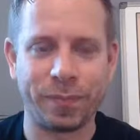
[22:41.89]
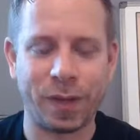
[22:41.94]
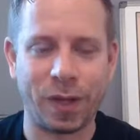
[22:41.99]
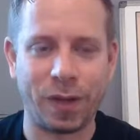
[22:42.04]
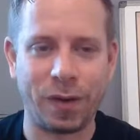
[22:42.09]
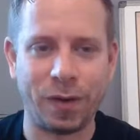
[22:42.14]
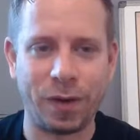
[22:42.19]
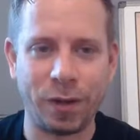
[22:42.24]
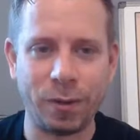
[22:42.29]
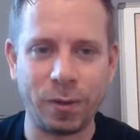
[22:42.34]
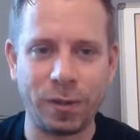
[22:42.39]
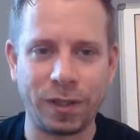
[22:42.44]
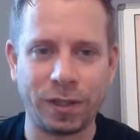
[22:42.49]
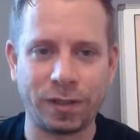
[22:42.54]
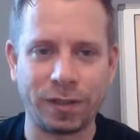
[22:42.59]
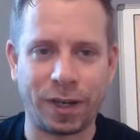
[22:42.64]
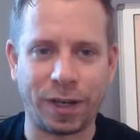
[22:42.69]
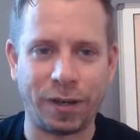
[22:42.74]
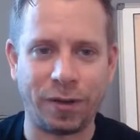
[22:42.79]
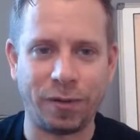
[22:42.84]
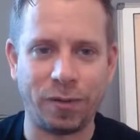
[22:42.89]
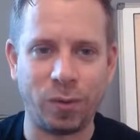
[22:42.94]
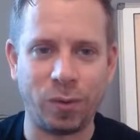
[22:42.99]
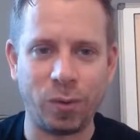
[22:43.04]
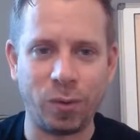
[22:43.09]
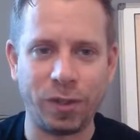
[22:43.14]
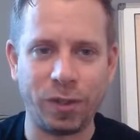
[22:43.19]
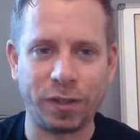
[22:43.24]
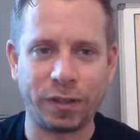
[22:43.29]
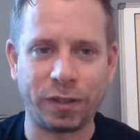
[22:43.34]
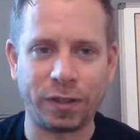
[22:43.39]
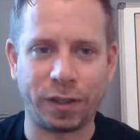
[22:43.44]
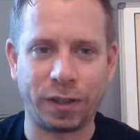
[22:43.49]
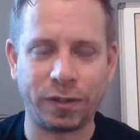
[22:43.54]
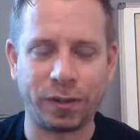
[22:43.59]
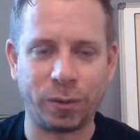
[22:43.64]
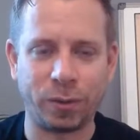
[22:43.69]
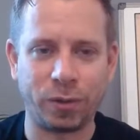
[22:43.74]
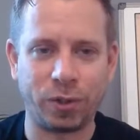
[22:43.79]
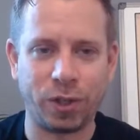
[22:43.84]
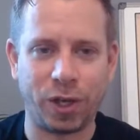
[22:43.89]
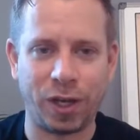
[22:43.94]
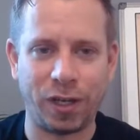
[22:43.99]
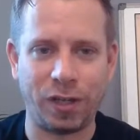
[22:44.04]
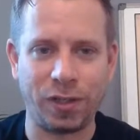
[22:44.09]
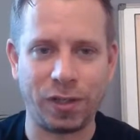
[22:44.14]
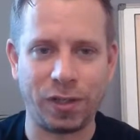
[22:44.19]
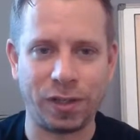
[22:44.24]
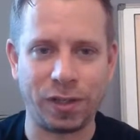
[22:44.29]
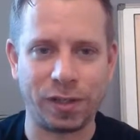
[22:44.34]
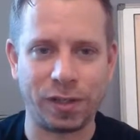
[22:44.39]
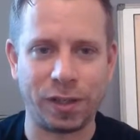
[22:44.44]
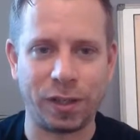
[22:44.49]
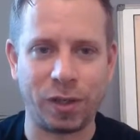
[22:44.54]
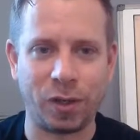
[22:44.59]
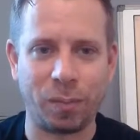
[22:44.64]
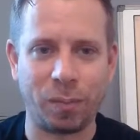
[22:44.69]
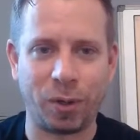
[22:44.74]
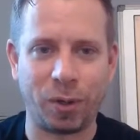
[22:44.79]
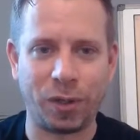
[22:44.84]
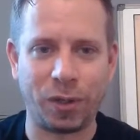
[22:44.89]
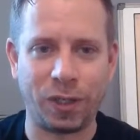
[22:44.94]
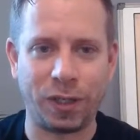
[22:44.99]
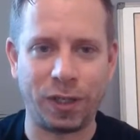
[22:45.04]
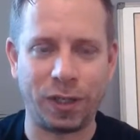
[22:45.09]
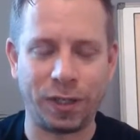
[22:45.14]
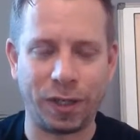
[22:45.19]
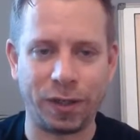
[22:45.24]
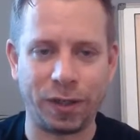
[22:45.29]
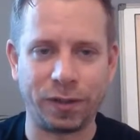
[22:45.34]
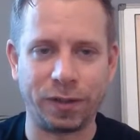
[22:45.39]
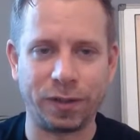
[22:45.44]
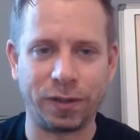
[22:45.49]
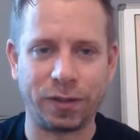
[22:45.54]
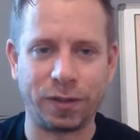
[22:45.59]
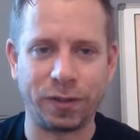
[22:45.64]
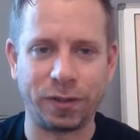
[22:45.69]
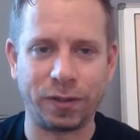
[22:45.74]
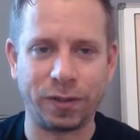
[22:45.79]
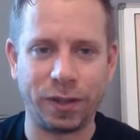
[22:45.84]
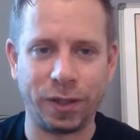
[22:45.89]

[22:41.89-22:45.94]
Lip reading: And notice kind of all the subtle changes that your body does